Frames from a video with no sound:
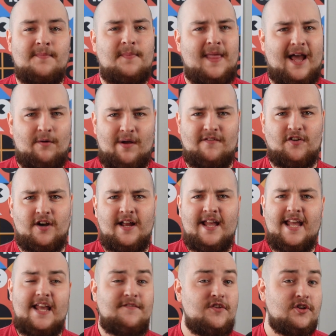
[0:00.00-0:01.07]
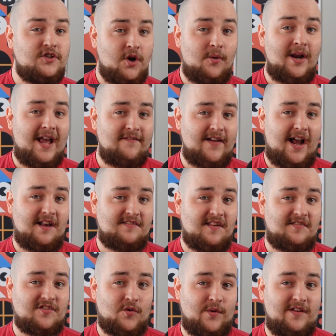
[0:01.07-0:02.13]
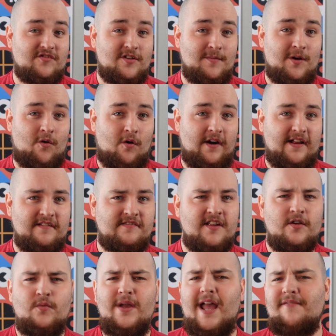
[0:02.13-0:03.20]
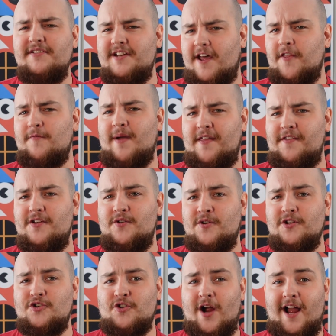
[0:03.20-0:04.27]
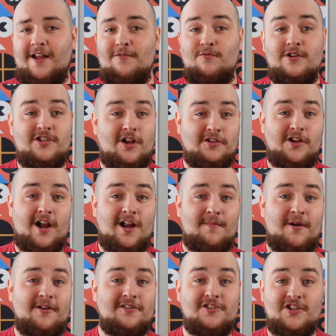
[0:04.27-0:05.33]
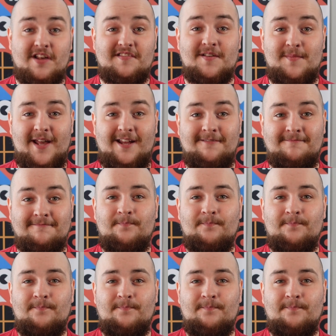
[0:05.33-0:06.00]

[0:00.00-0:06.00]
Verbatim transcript: However, if you don't have access to Restream recordings, we have another method you can try, which I'll talk about in just a bit.